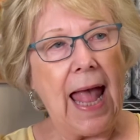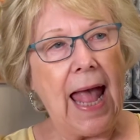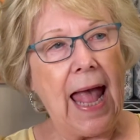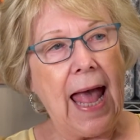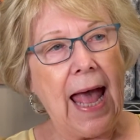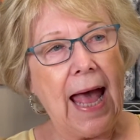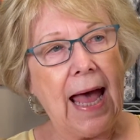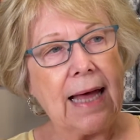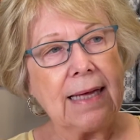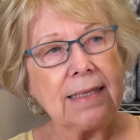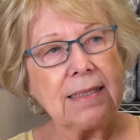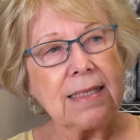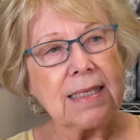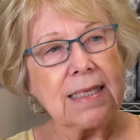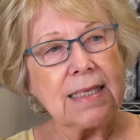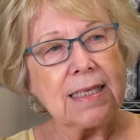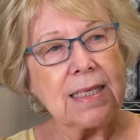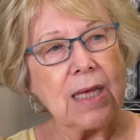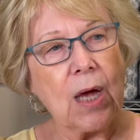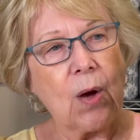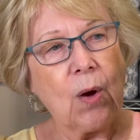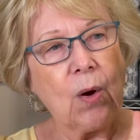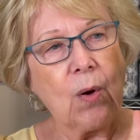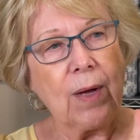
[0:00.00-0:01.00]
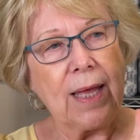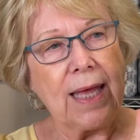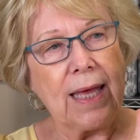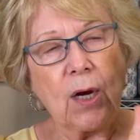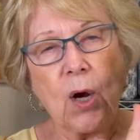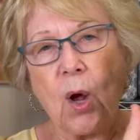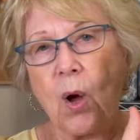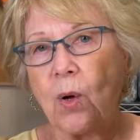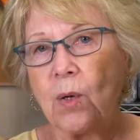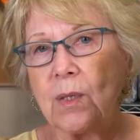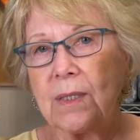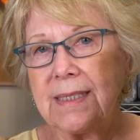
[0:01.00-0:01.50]
And so it
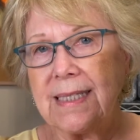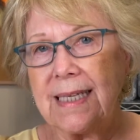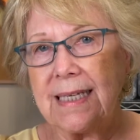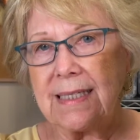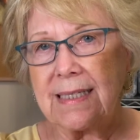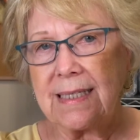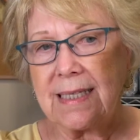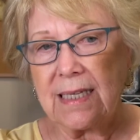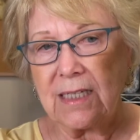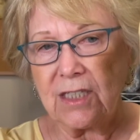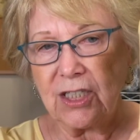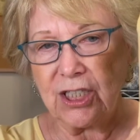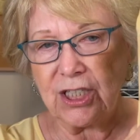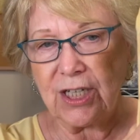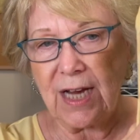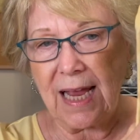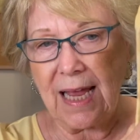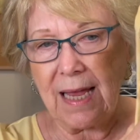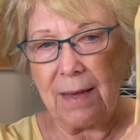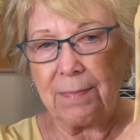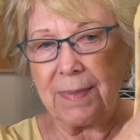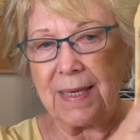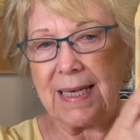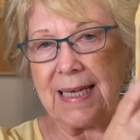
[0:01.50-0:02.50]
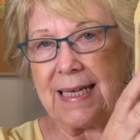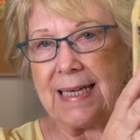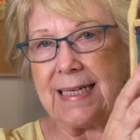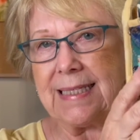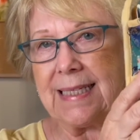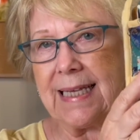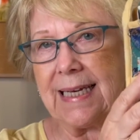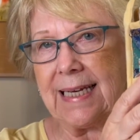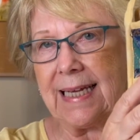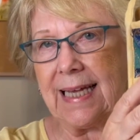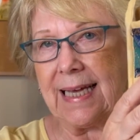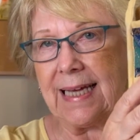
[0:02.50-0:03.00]
holds its shape,
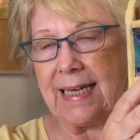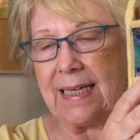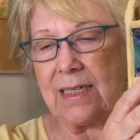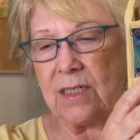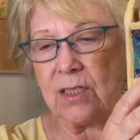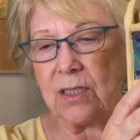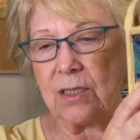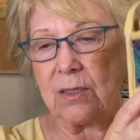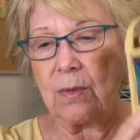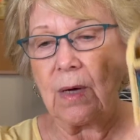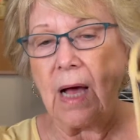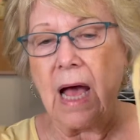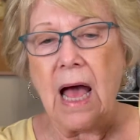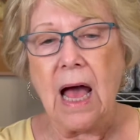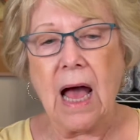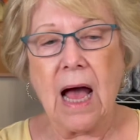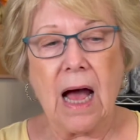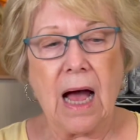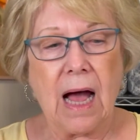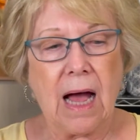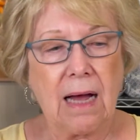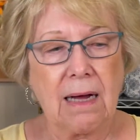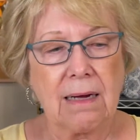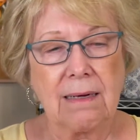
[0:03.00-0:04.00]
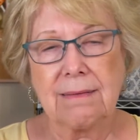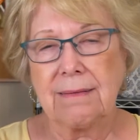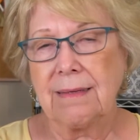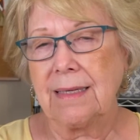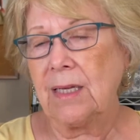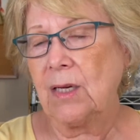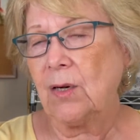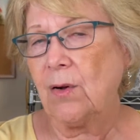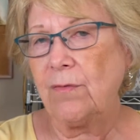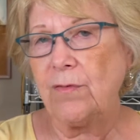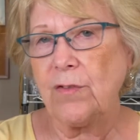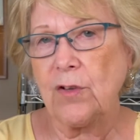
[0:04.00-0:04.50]
easy to get into.
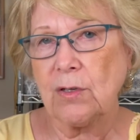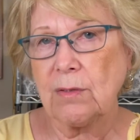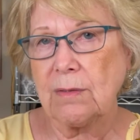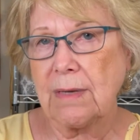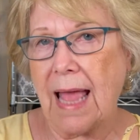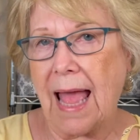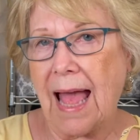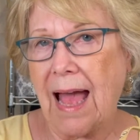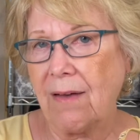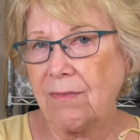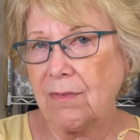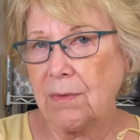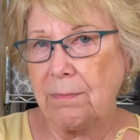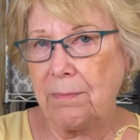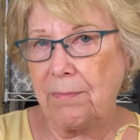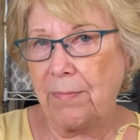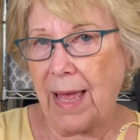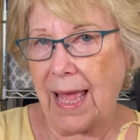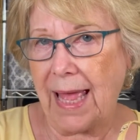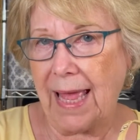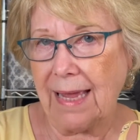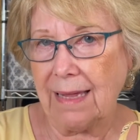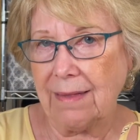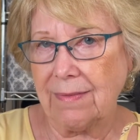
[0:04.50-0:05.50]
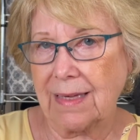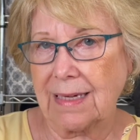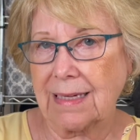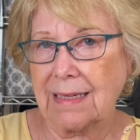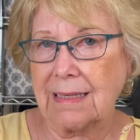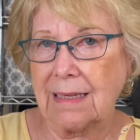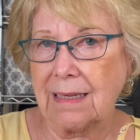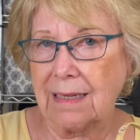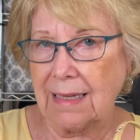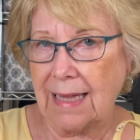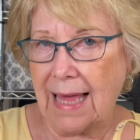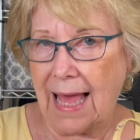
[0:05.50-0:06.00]
You know, if you have a bag that
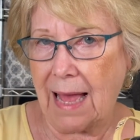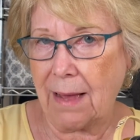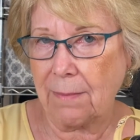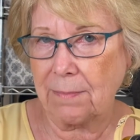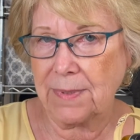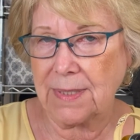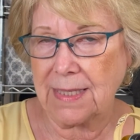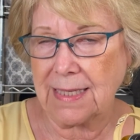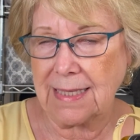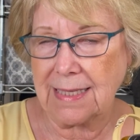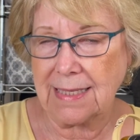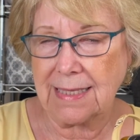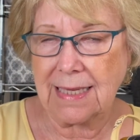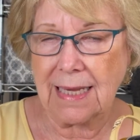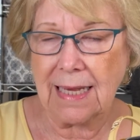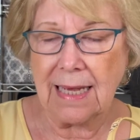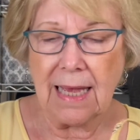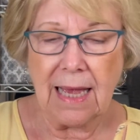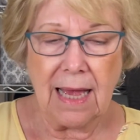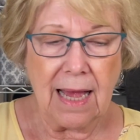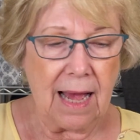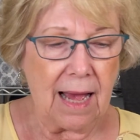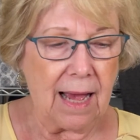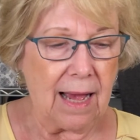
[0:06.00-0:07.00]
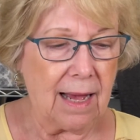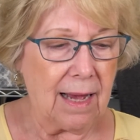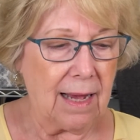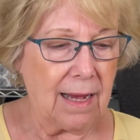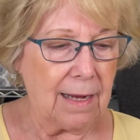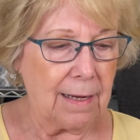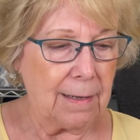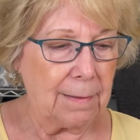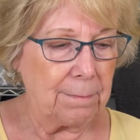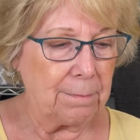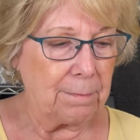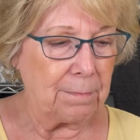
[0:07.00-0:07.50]
collapses,
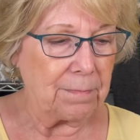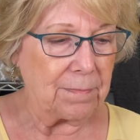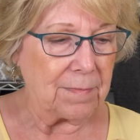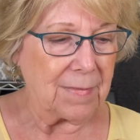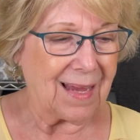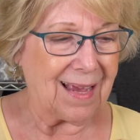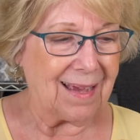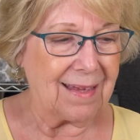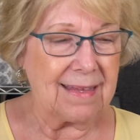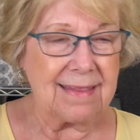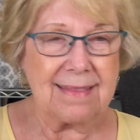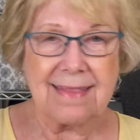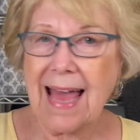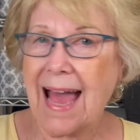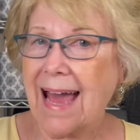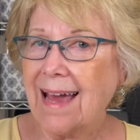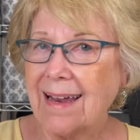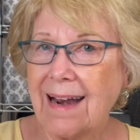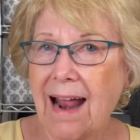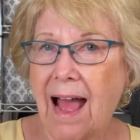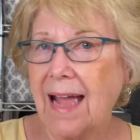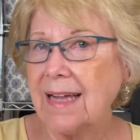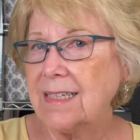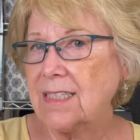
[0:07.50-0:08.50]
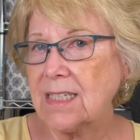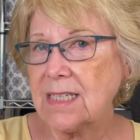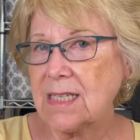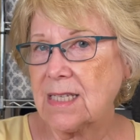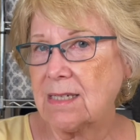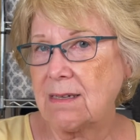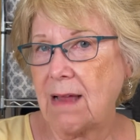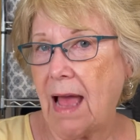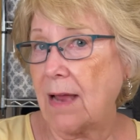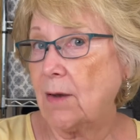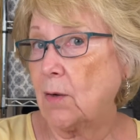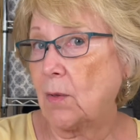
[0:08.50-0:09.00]
I
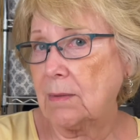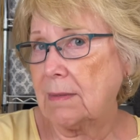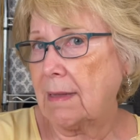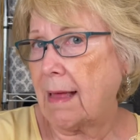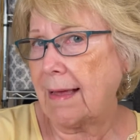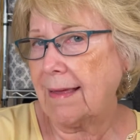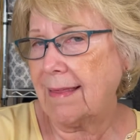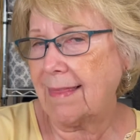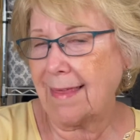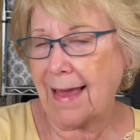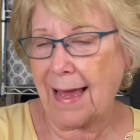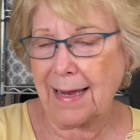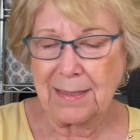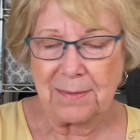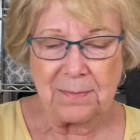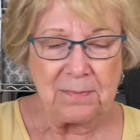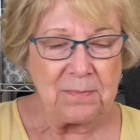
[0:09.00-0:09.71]
don't like that.